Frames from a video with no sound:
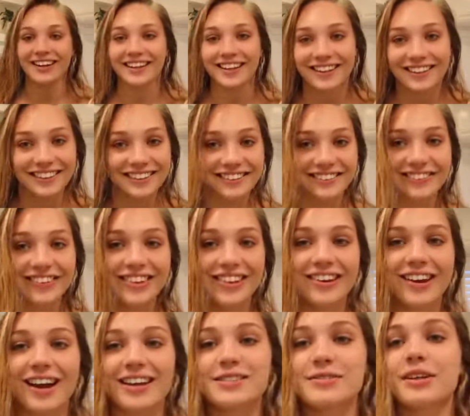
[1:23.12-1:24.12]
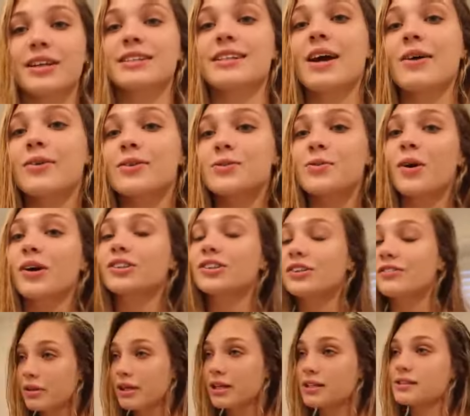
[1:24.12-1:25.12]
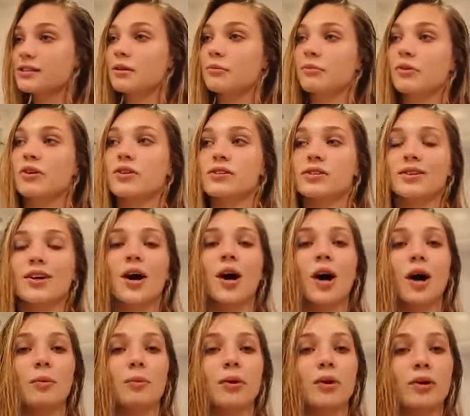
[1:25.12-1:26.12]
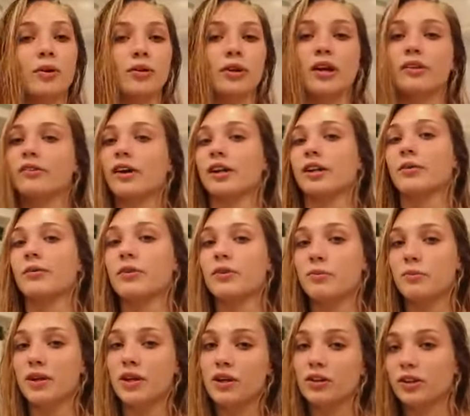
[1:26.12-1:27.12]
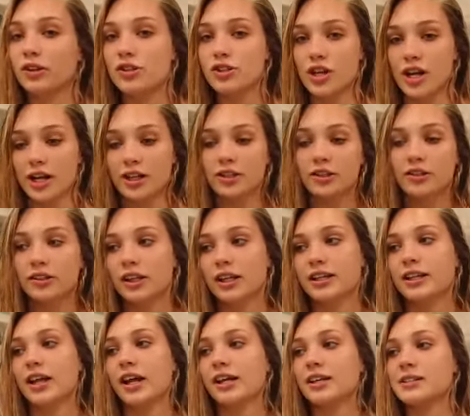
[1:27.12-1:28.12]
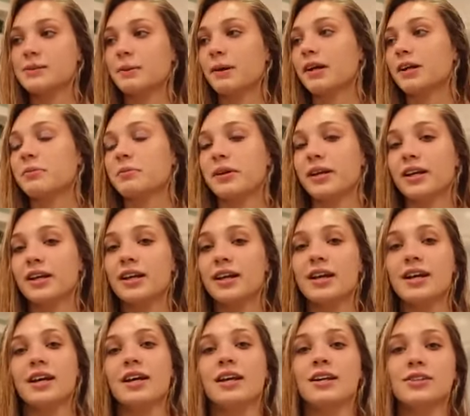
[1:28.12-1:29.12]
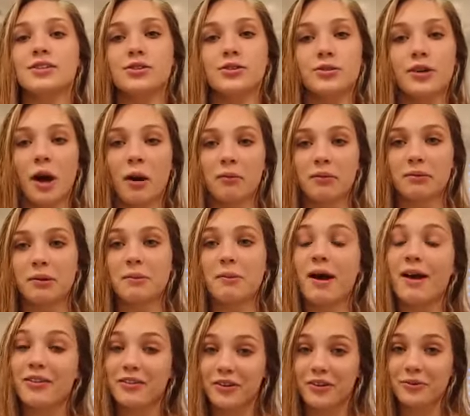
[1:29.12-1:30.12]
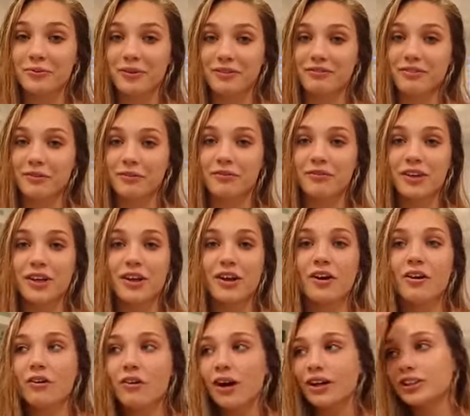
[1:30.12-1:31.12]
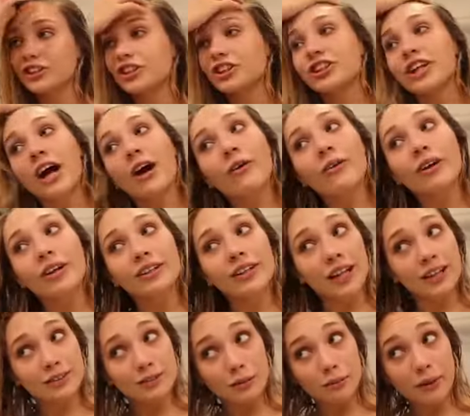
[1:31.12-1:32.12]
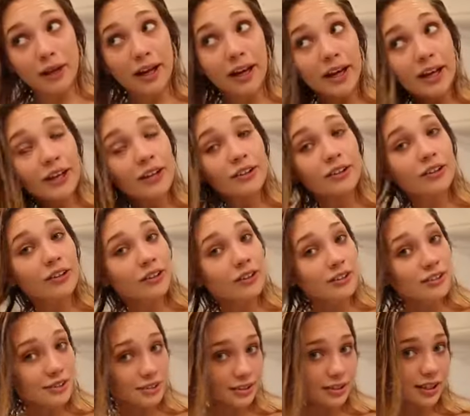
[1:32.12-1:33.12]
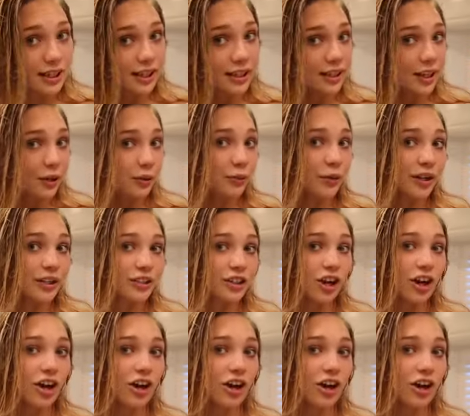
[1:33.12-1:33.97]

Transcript: ready with you guys because I was watching me and Summers Cabo get ready with me on her channel and that inspired me to come in my bathroom film a video. I just showered, that's why my hair looks like a wet